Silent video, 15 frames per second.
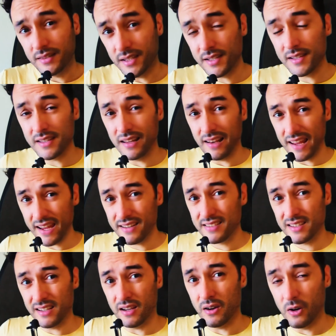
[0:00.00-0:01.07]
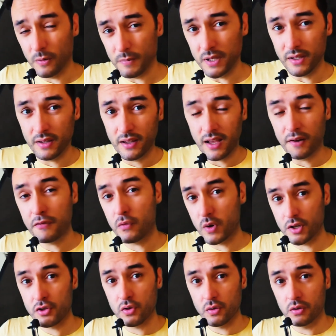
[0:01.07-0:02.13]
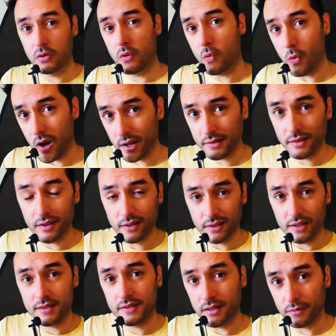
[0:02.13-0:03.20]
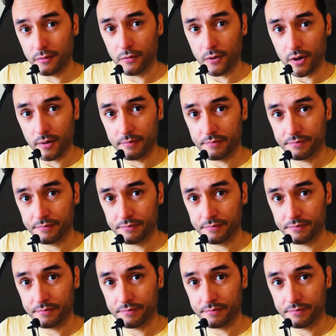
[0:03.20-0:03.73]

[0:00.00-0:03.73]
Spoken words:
This is a lengthy hobby. Everyone should know what they're listed for.